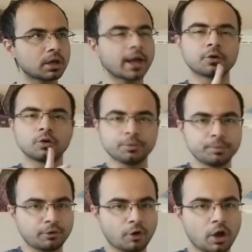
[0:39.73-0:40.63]
I could
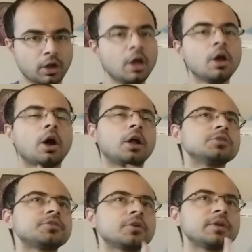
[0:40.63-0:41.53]
be wrong.
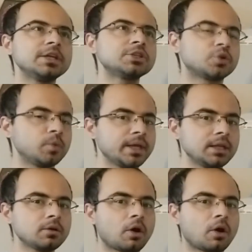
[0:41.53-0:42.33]
Also, each queen,